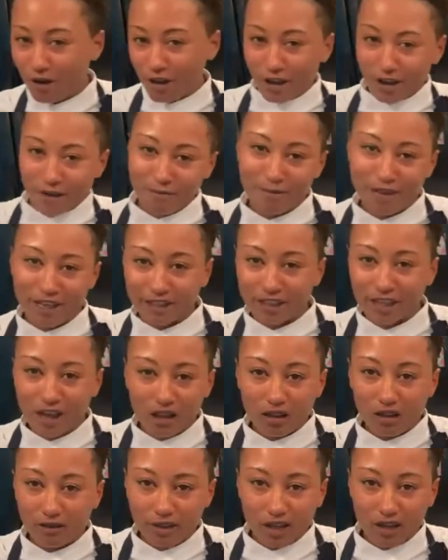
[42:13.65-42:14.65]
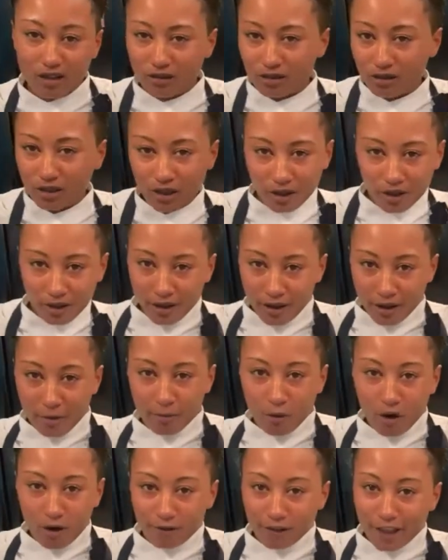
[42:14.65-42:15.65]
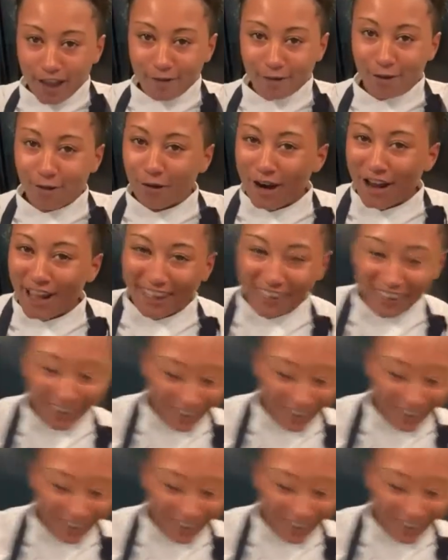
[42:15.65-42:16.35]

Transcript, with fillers: mix all of those. More flavor, right?